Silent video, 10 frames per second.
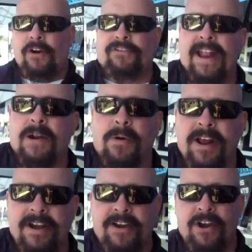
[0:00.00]
First thing we're
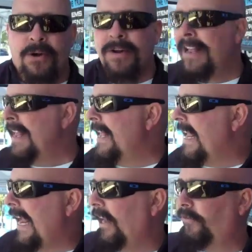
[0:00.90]
going to do
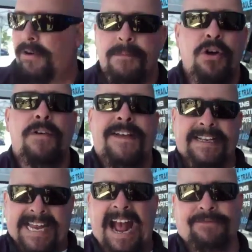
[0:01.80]
is remove
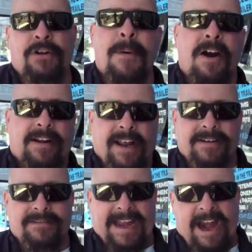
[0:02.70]
his aftermarket
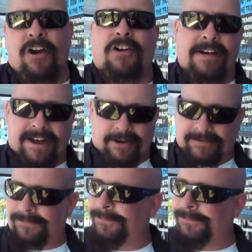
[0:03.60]
air cleaner.